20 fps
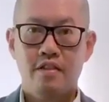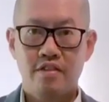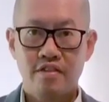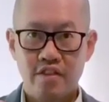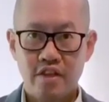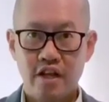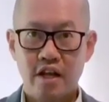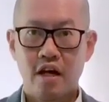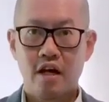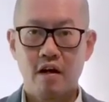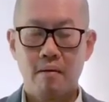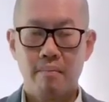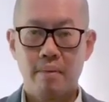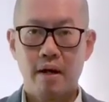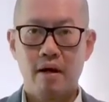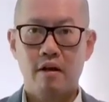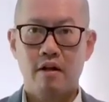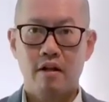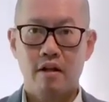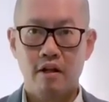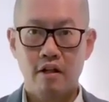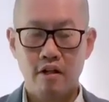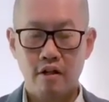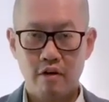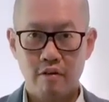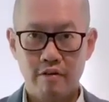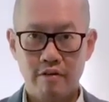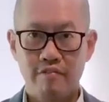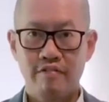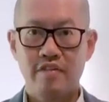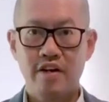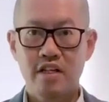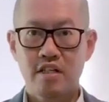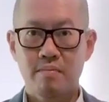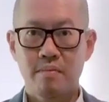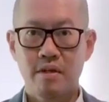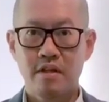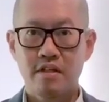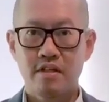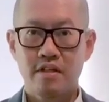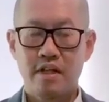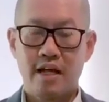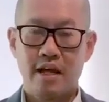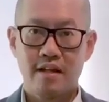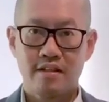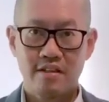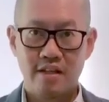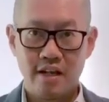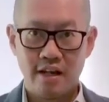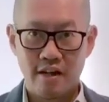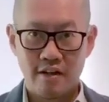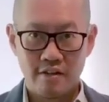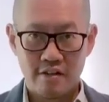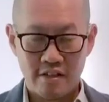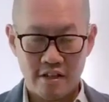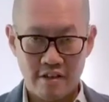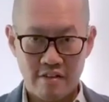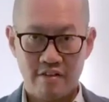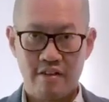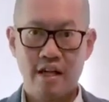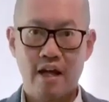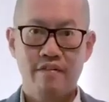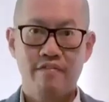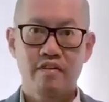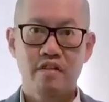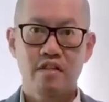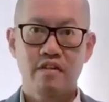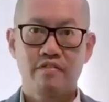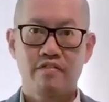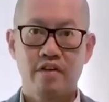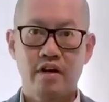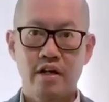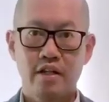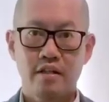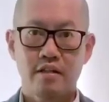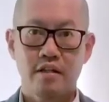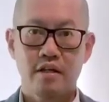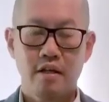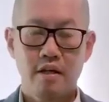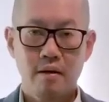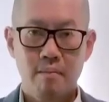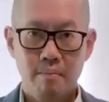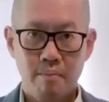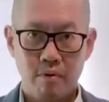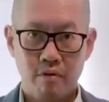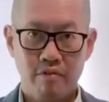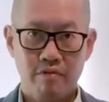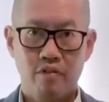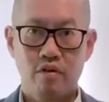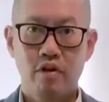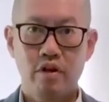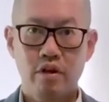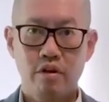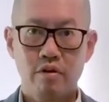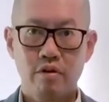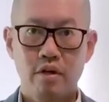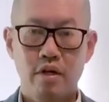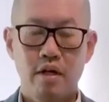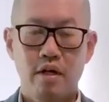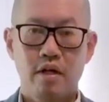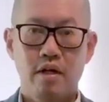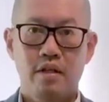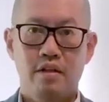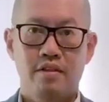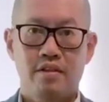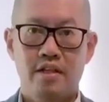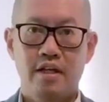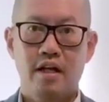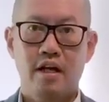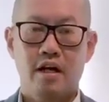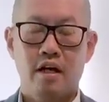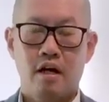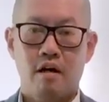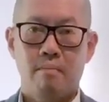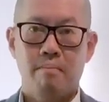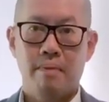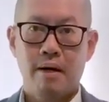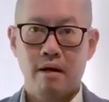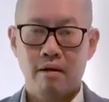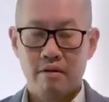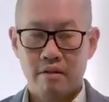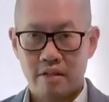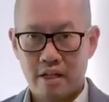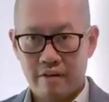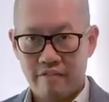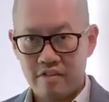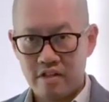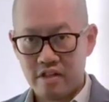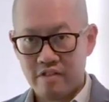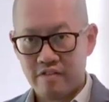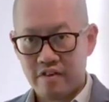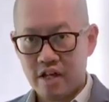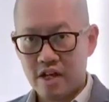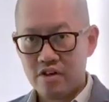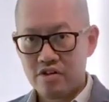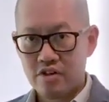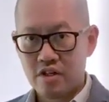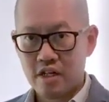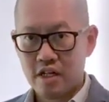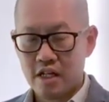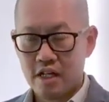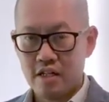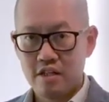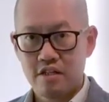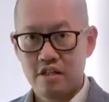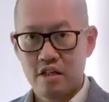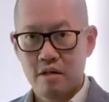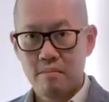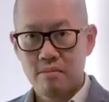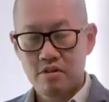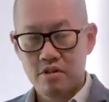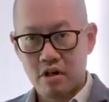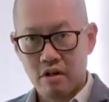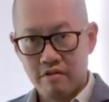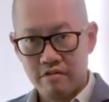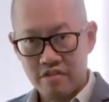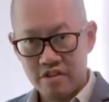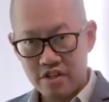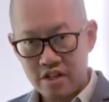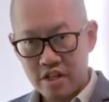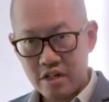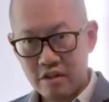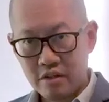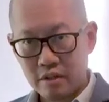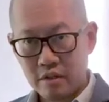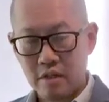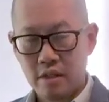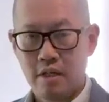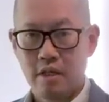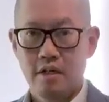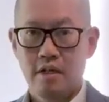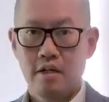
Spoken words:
Think about investments as a diversified portfolio. Think about diversification in terms of yield,